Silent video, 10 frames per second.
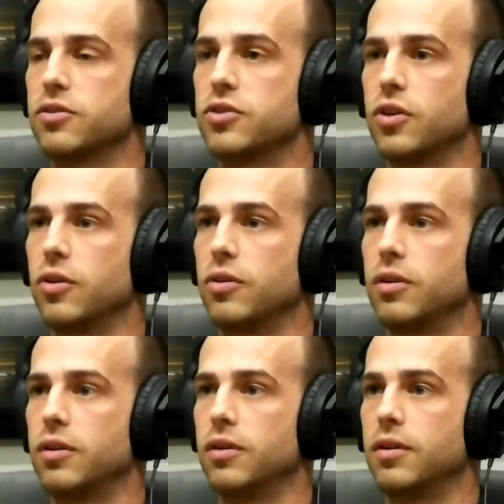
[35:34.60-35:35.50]
10
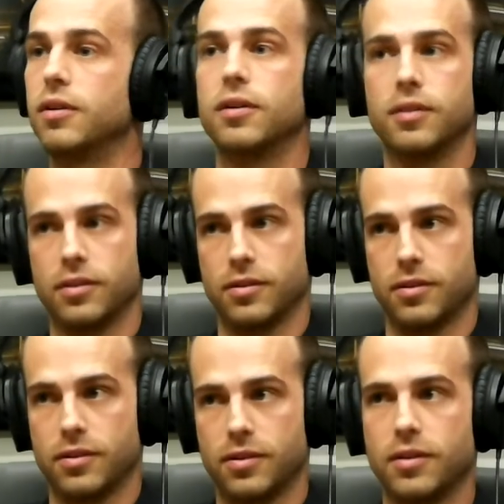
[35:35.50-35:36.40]
years ago,
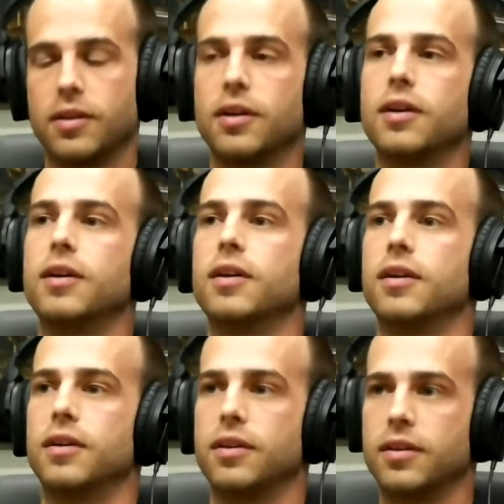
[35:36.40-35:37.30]

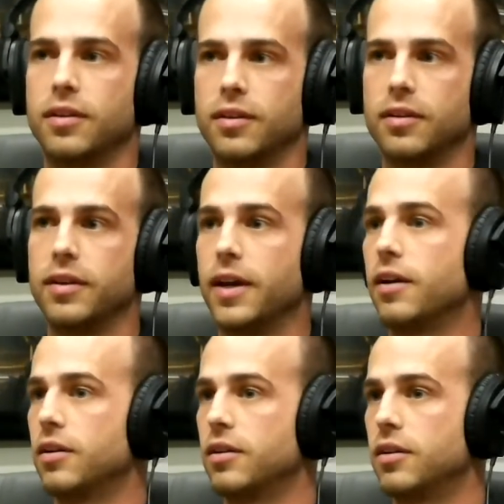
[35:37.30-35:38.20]
5 years ago, it
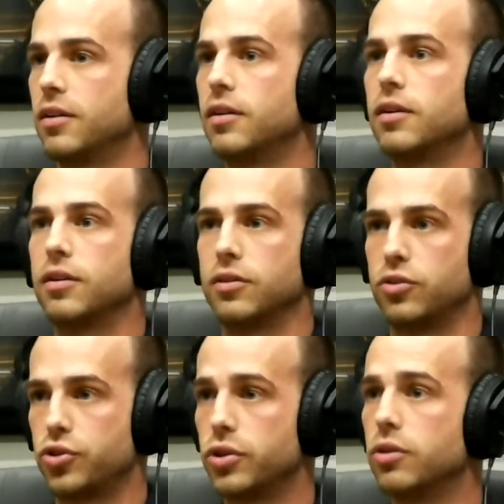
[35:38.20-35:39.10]
still could be cash
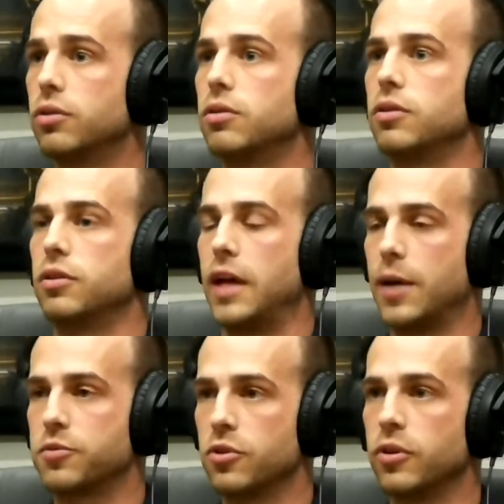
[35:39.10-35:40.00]
only. True.
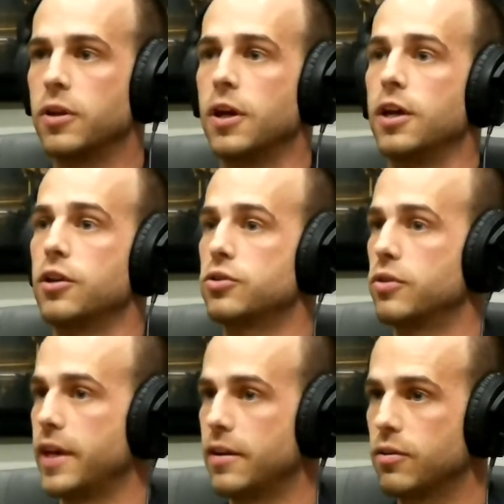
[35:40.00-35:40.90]
Absolutely. So
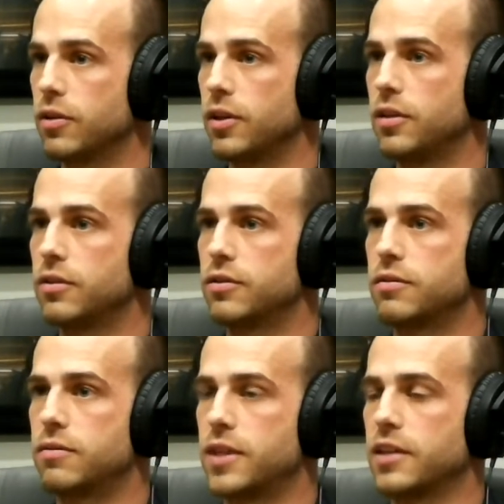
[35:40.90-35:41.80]

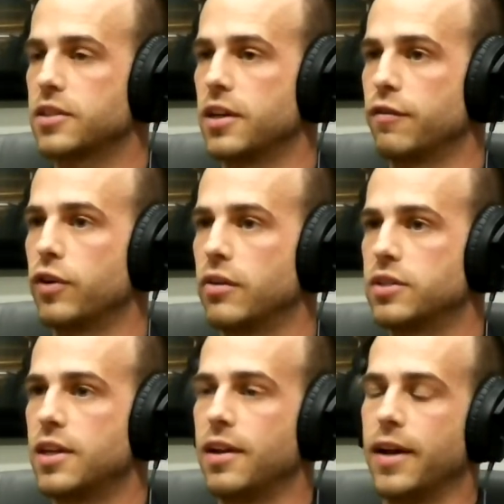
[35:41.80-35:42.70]
that's kind of what I was
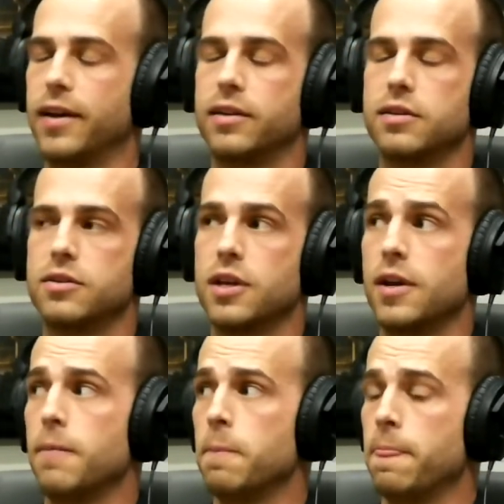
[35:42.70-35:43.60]
getting at is,
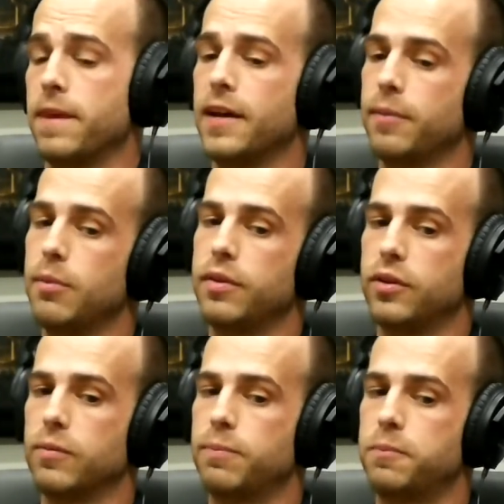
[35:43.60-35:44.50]
maybe
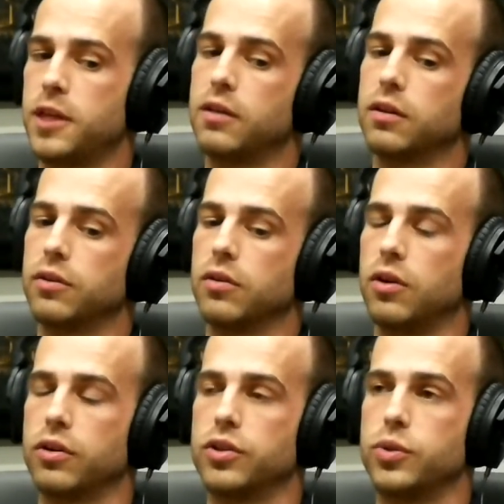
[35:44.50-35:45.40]
they'll take a little
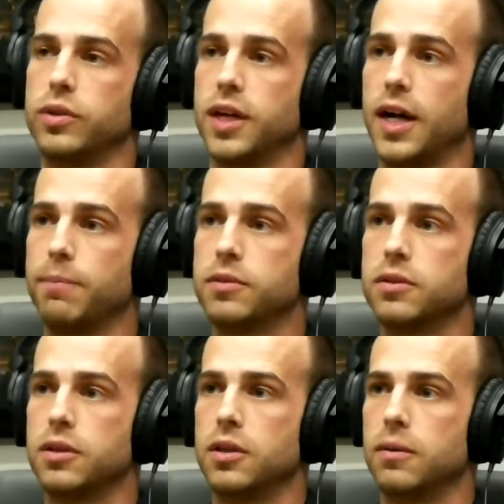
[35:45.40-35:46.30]
longer to adopt,
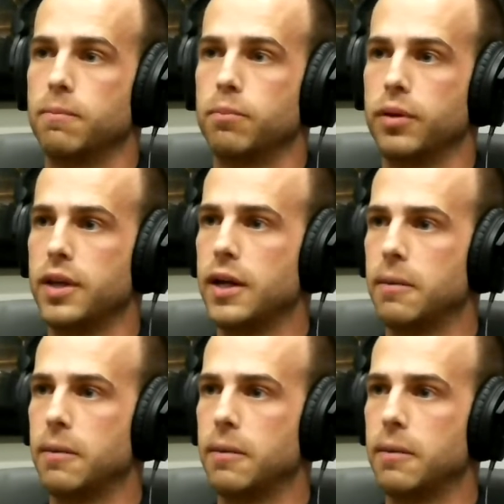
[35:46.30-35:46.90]
but